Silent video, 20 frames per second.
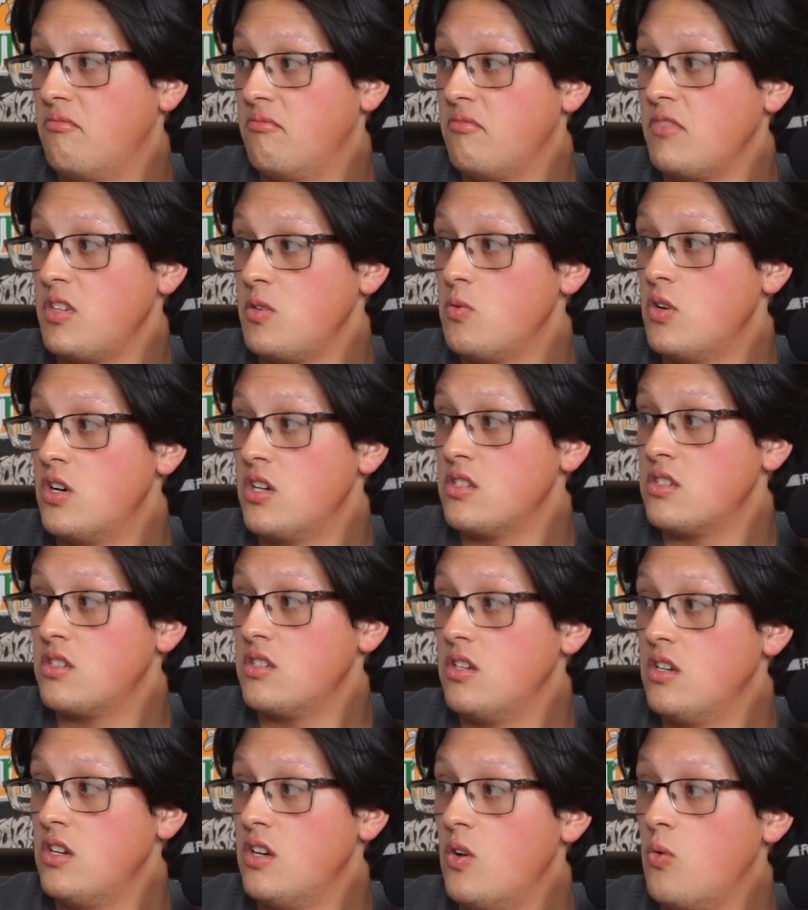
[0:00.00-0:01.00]
He was.
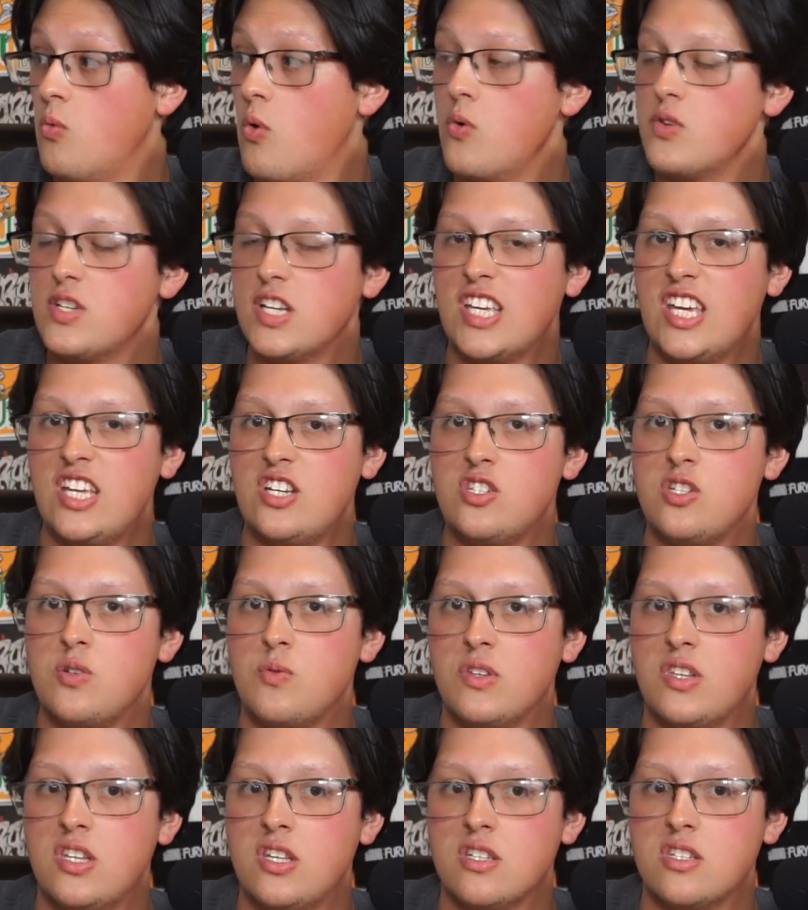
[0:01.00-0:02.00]
What was I getting to
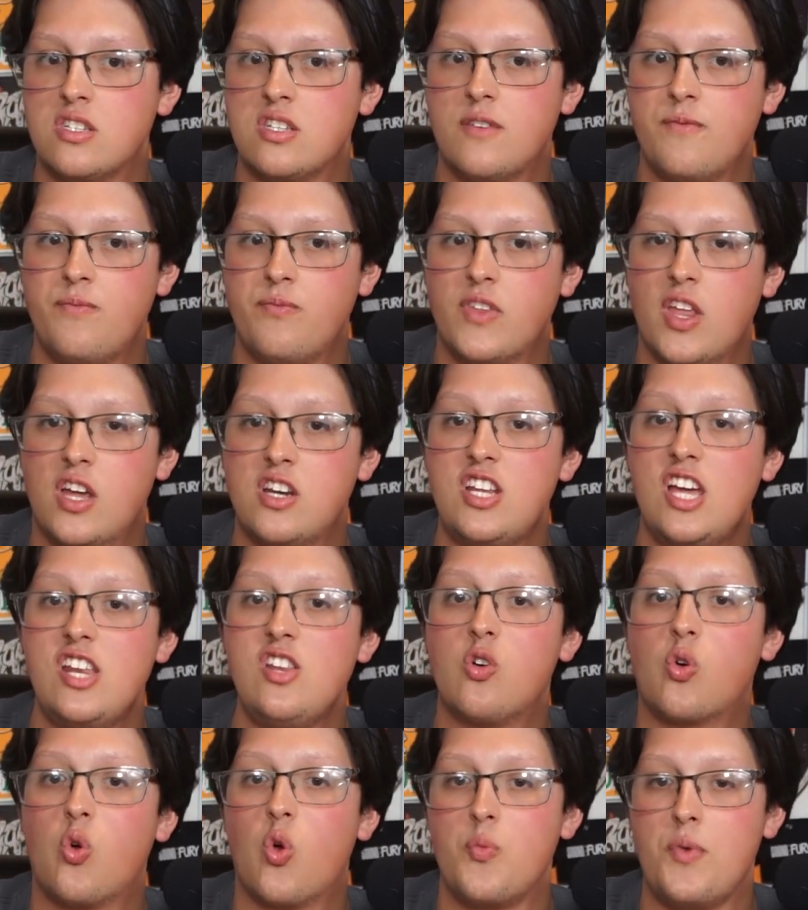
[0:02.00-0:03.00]
with this? Daniel
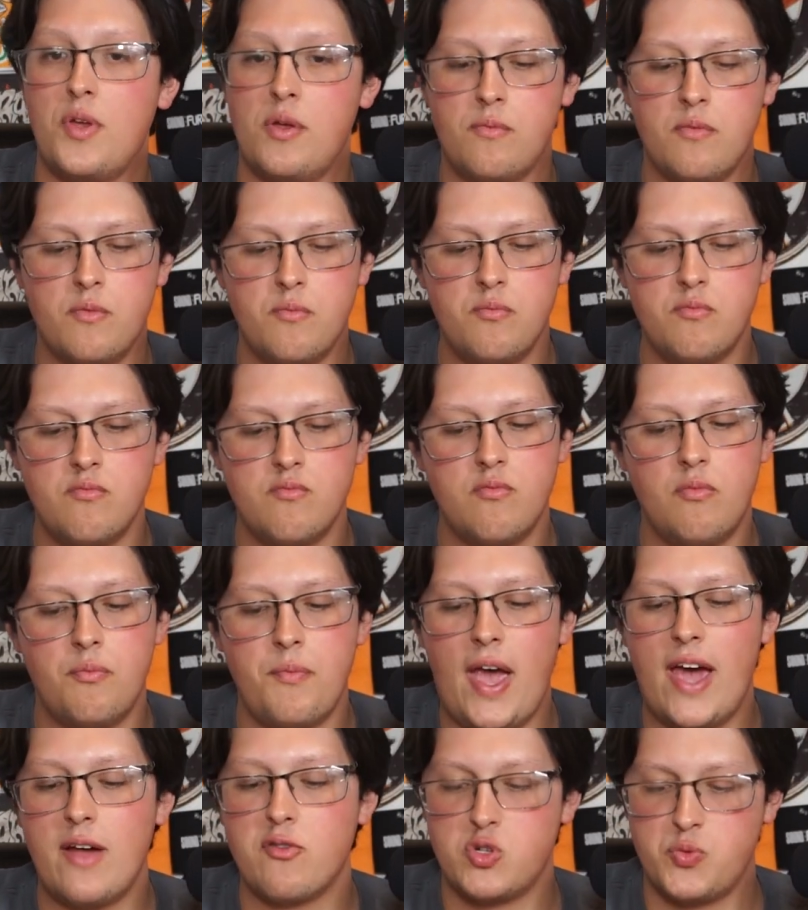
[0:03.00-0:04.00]
Cormier,
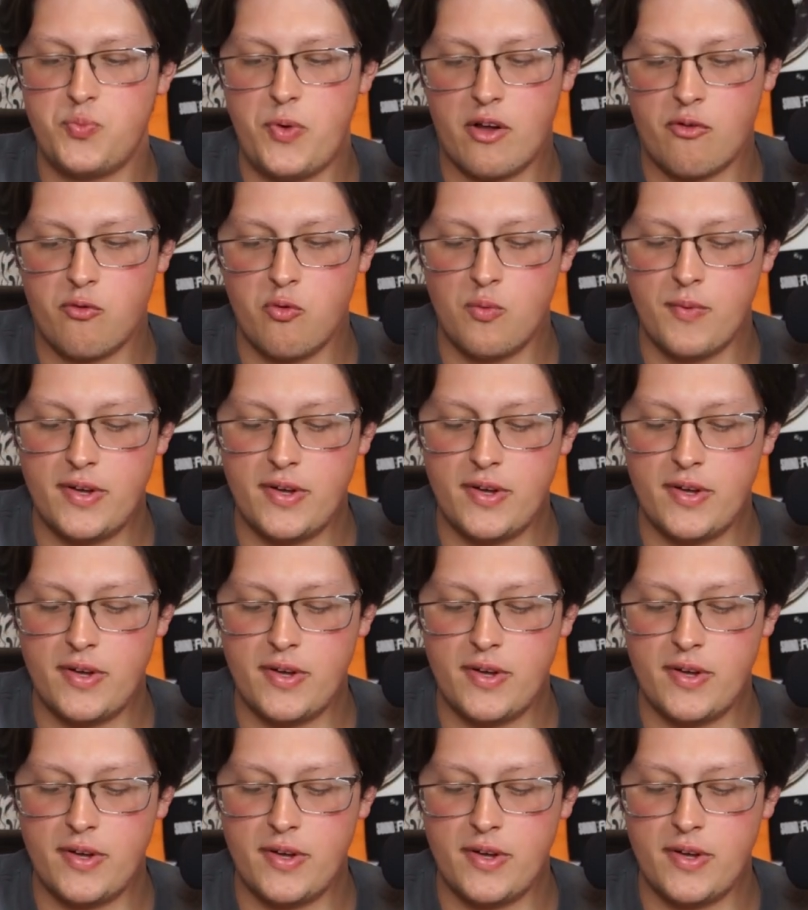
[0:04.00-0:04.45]
mad respect for him.